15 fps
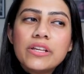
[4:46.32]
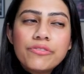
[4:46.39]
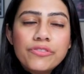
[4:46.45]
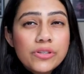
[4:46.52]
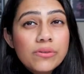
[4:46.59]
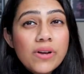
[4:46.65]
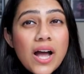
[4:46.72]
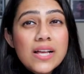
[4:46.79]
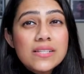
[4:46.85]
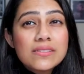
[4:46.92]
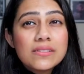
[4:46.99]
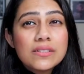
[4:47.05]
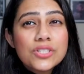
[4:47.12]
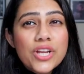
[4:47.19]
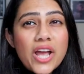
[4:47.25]
if you
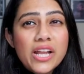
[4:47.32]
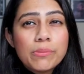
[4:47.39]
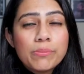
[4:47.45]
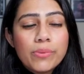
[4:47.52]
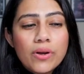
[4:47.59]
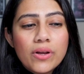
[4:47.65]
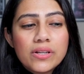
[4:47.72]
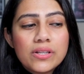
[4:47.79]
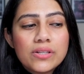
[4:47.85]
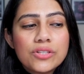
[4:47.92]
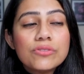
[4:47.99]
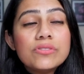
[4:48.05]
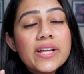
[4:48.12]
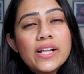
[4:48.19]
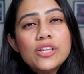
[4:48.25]
ask the chatbot
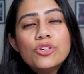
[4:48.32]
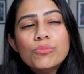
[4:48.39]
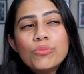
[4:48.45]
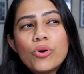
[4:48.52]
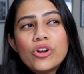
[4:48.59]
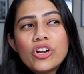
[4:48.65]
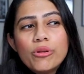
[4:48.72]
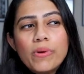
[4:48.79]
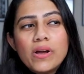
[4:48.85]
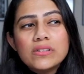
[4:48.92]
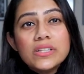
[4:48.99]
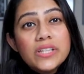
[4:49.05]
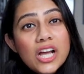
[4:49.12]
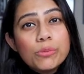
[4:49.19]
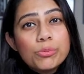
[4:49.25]
to tell you more about
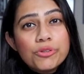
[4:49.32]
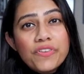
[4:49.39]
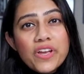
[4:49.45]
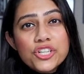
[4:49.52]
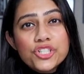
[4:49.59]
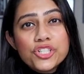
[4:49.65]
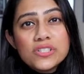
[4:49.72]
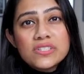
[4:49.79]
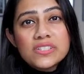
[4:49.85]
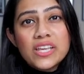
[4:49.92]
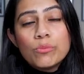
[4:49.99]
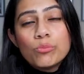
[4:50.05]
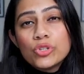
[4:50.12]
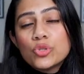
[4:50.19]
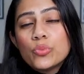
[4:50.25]
the Young Professionals
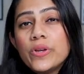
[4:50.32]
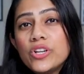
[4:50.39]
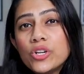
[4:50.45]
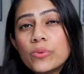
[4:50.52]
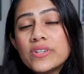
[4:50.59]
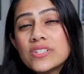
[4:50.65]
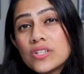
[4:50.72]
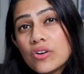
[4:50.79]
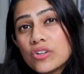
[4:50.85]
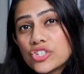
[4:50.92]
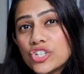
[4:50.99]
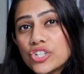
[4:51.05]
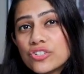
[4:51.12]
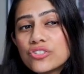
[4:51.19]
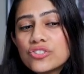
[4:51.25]
Scheme, which we know is
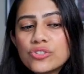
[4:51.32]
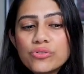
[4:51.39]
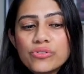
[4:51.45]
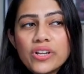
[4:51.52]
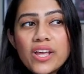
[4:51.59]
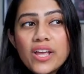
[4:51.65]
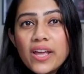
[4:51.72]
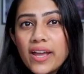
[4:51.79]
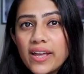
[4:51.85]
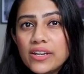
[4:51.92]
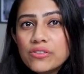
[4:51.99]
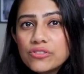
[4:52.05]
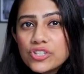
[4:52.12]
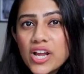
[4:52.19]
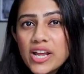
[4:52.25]
launching soon, and
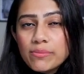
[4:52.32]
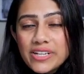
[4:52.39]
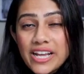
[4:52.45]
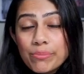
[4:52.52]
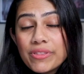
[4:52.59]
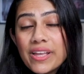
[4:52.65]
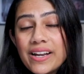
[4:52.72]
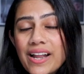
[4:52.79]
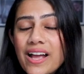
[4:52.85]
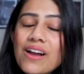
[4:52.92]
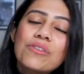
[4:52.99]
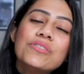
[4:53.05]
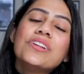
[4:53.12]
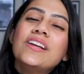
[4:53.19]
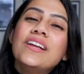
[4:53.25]
you type that
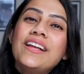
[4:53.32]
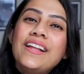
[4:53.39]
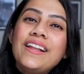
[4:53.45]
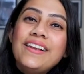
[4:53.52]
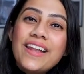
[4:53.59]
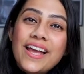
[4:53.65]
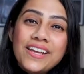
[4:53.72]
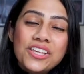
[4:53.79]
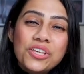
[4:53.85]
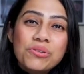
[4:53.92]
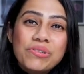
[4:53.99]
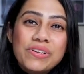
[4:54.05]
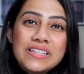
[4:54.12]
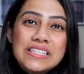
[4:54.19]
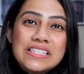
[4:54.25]
out, Like
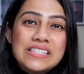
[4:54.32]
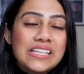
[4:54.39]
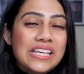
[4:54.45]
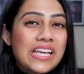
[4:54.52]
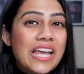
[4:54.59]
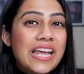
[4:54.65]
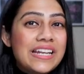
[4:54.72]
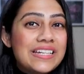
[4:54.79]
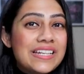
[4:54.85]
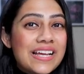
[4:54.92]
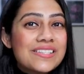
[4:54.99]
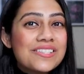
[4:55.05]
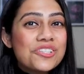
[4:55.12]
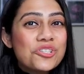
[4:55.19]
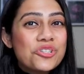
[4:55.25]
you can see, it
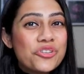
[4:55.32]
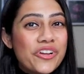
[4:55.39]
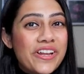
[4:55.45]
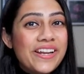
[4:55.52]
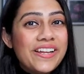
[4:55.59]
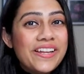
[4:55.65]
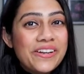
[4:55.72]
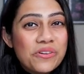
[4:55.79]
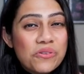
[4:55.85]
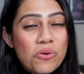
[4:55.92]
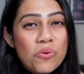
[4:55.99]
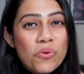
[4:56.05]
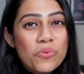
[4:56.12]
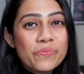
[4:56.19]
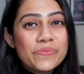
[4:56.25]
doesn't really
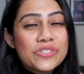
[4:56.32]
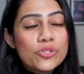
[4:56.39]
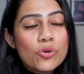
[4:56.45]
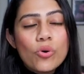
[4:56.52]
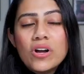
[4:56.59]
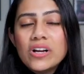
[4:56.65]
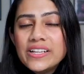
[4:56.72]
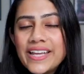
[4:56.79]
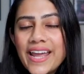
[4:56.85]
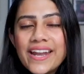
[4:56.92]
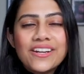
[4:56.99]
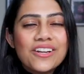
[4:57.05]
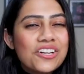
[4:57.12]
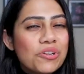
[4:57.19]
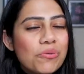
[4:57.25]
know. So
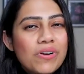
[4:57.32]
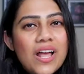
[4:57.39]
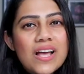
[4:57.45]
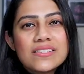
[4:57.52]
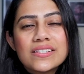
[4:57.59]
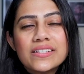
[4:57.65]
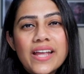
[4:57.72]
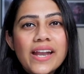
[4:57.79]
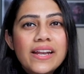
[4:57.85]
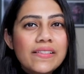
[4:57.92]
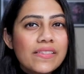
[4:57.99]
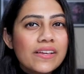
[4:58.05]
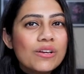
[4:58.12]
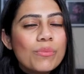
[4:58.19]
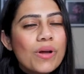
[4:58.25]
again, don't ask it
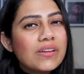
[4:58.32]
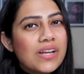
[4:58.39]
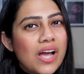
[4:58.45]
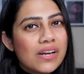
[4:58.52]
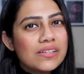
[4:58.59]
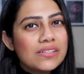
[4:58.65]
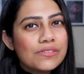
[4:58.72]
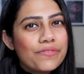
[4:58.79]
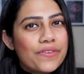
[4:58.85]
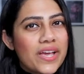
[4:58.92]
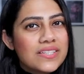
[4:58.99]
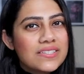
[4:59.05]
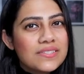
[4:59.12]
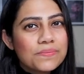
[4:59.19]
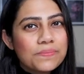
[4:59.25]
anything about current
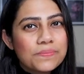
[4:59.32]
affairs.